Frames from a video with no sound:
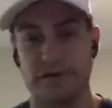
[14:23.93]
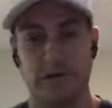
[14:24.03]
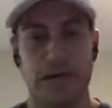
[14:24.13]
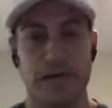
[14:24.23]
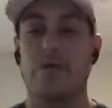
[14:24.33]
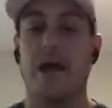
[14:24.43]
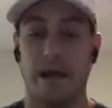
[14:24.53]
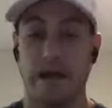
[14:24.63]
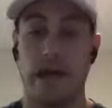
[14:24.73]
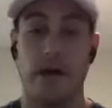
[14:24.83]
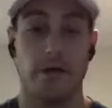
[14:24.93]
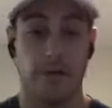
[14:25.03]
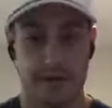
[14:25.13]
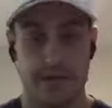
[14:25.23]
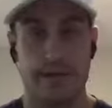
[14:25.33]
So like you got to know
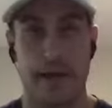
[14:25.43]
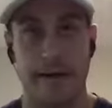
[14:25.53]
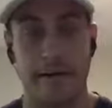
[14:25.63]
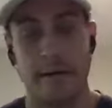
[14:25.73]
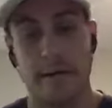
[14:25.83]
it's in there.